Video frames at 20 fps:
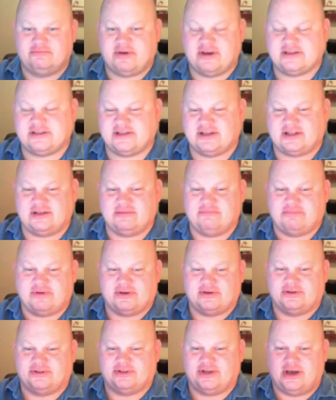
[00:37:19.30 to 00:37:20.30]
basically
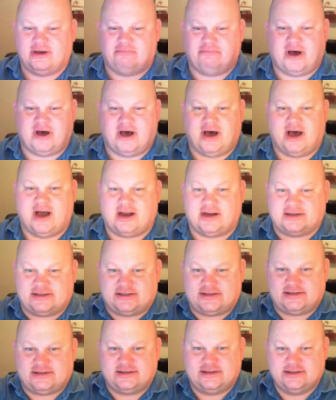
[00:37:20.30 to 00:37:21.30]
oh, build a
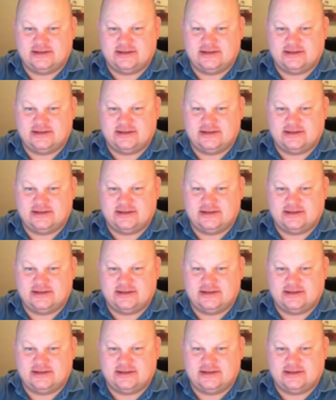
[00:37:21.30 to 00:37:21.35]
box.